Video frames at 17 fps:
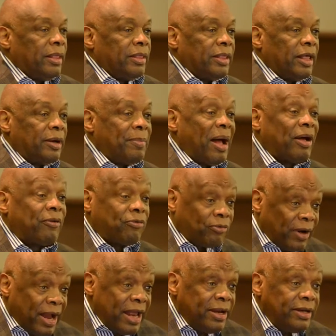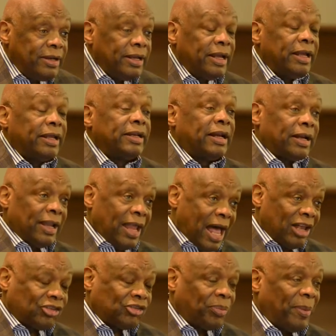that my friend and
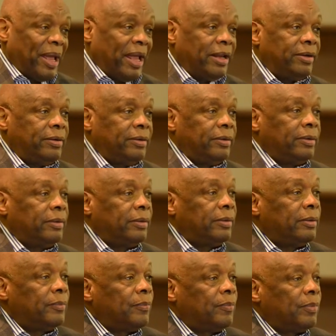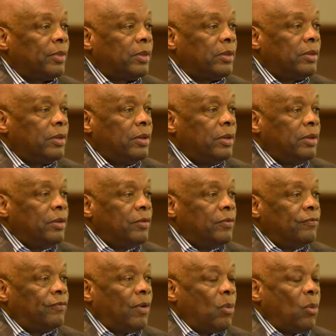classmate,
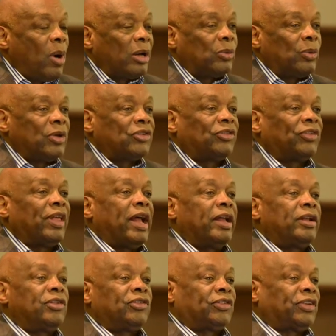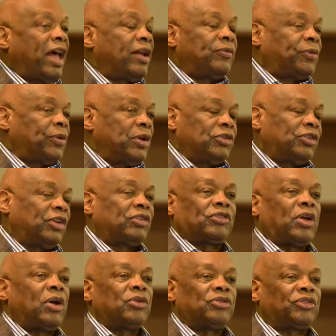but what was then San
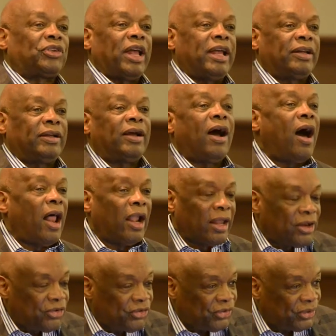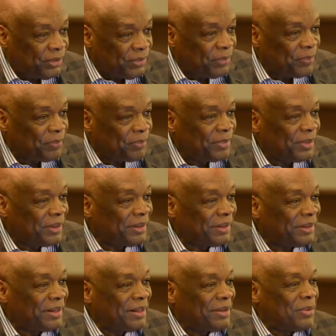Francisco State College
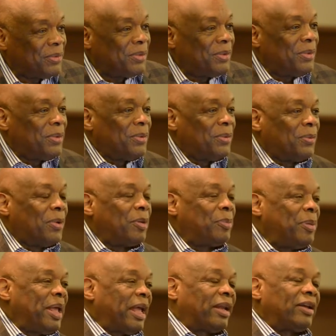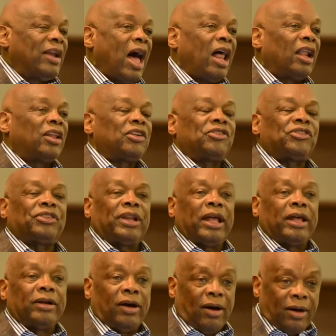would be acknowledged
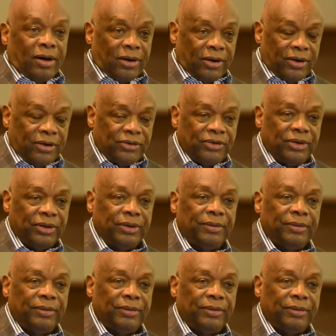and honored.